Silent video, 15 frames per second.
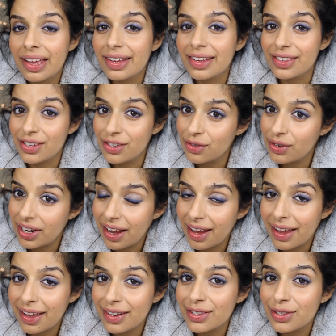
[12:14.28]
considering
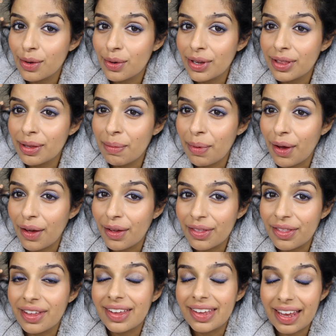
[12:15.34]
I had a soak in the
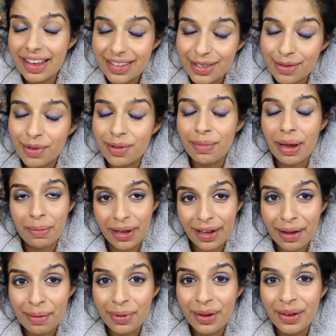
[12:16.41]
bath, yes, with my
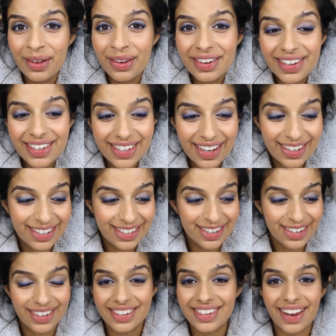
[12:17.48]
makeup on because I just
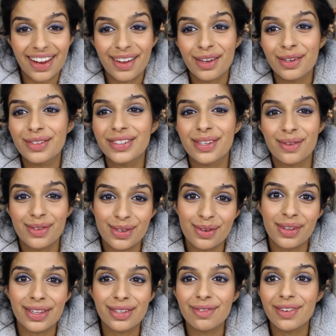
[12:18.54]
couldn't take it off because I was
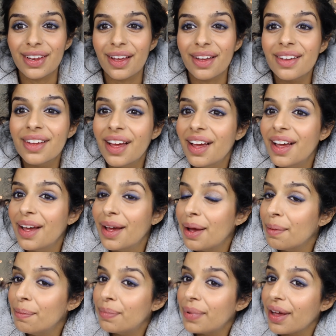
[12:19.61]
doing this video,
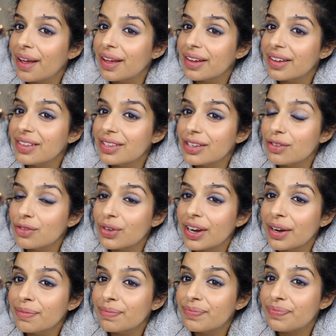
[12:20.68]
but
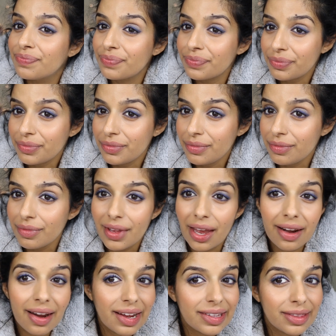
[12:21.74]
considering
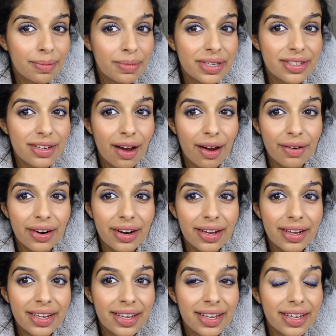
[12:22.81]
like the
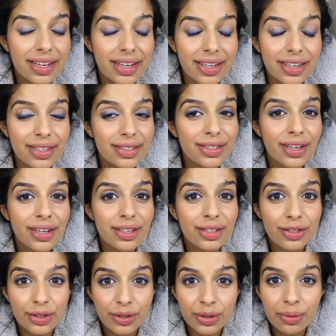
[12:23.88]
mascara is
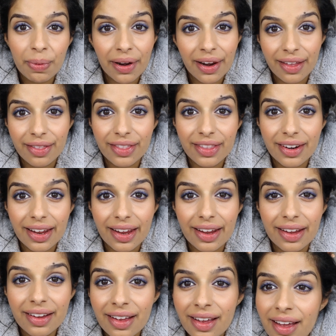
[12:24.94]
super
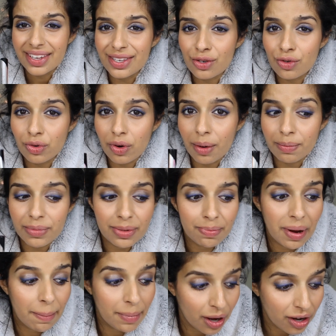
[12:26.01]
lengthening. This trumps
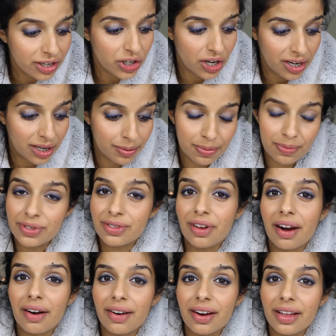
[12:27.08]
my Marc Jacobs
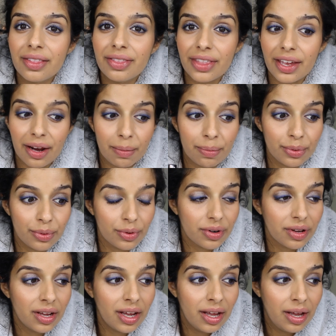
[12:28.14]
mascara that I
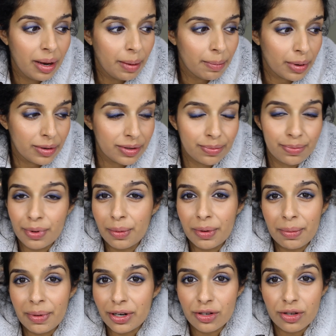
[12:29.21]
bought
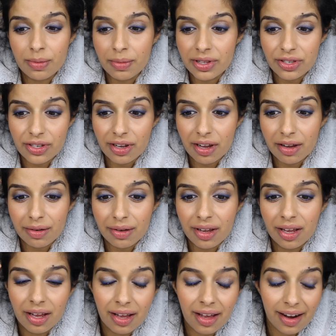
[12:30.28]
probably about 2 months ago,
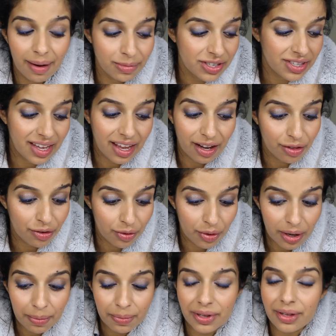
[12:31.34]
and I'm just getting
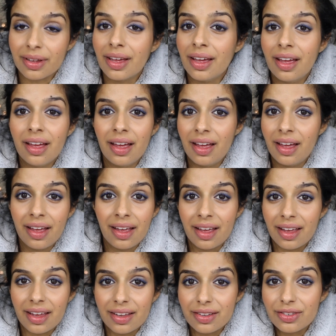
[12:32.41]
through it, but
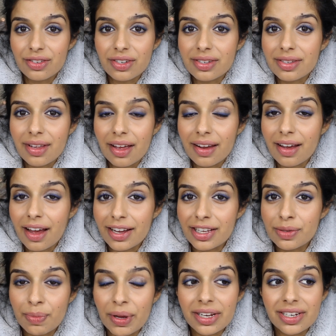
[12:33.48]
it's just like I
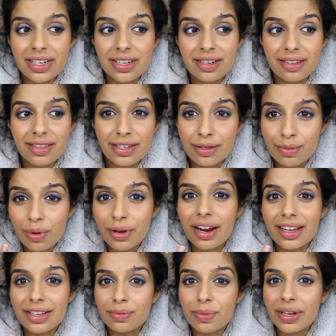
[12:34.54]
expected. This is what
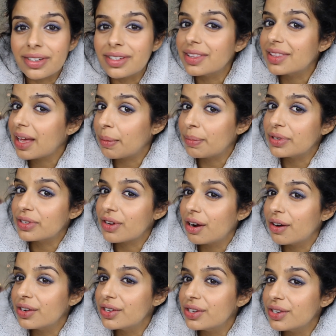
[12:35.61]
I expected that
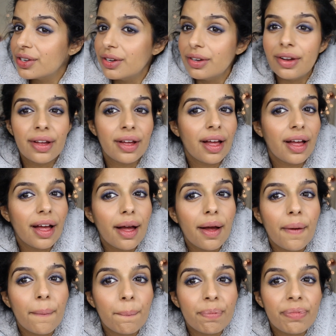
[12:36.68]
mascara to do.
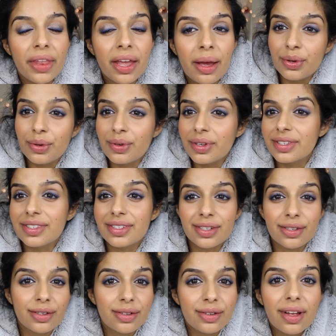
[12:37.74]
Blue is
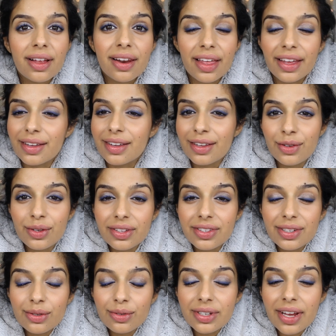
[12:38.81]
still, like, you can
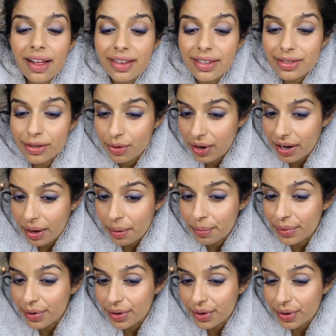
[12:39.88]
still tell it's great on
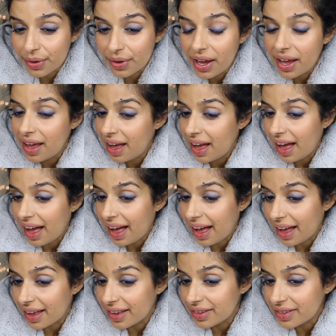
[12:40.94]
blue,
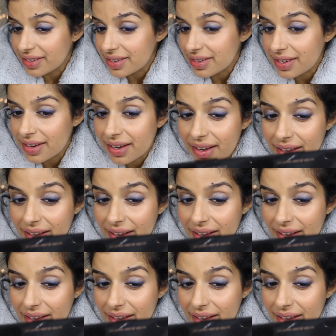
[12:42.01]
and